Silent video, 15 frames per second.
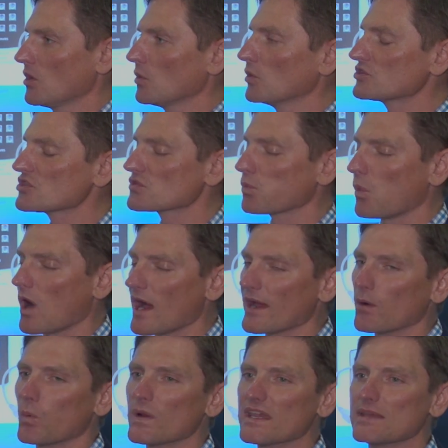which is
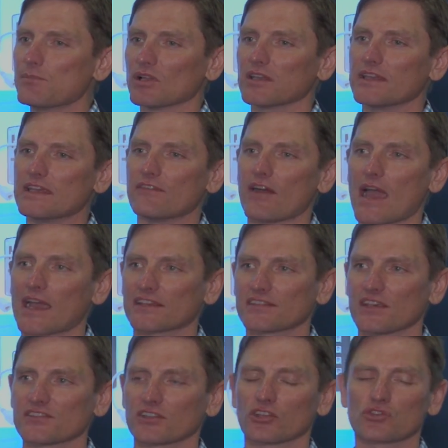why we believe
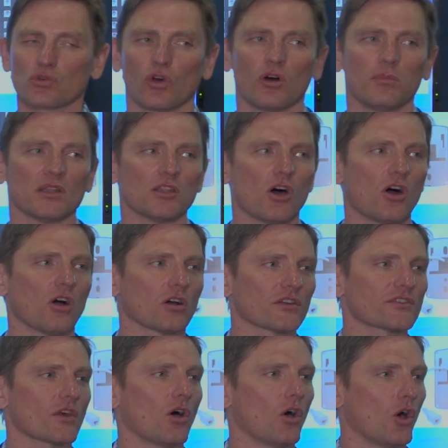access control
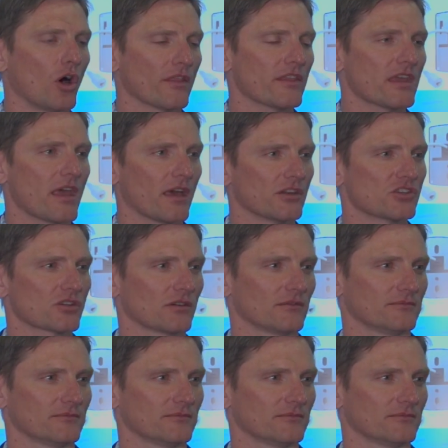belongs on the edge.